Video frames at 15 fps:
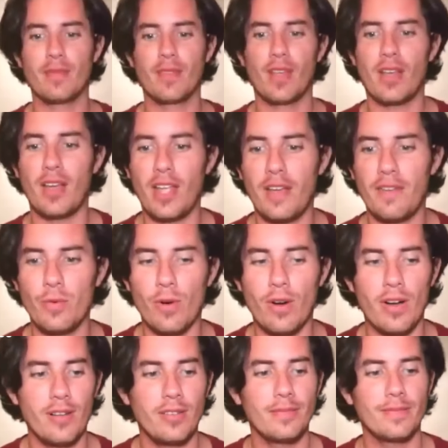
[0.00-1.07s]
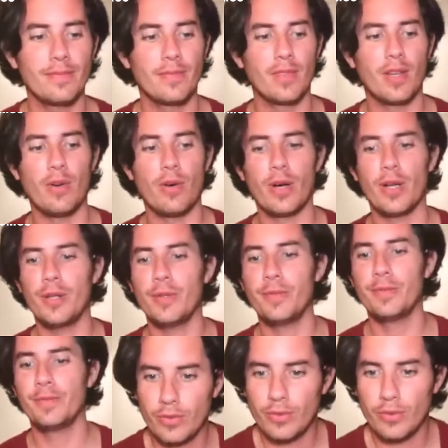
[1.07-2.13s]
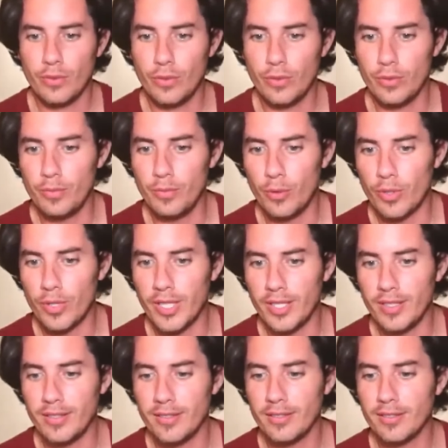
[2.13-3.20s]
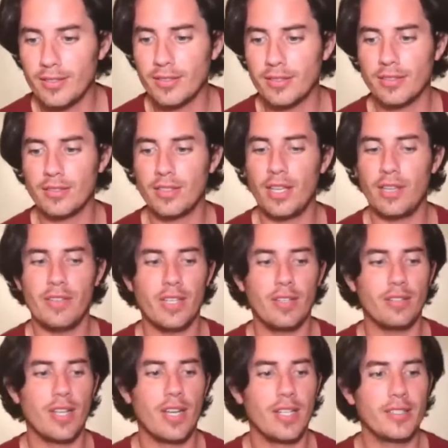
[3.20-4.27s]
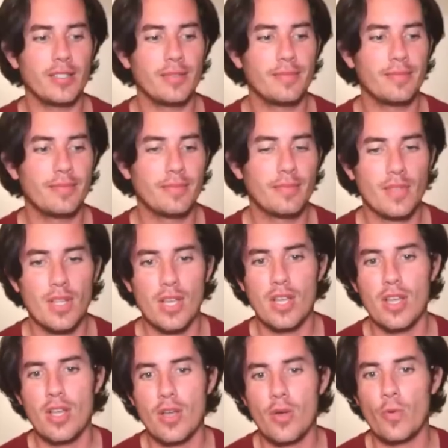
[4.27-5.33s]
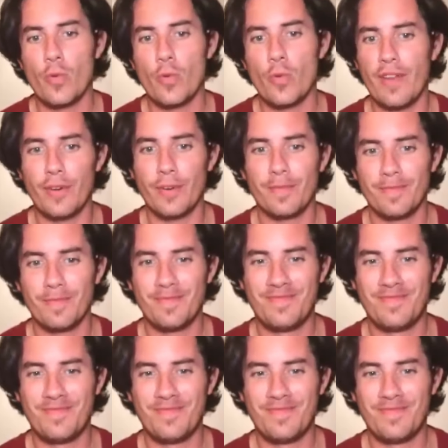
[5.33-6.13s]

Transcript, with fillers: Hi everyone, how are you? Good morning, good evening, good night, whatever.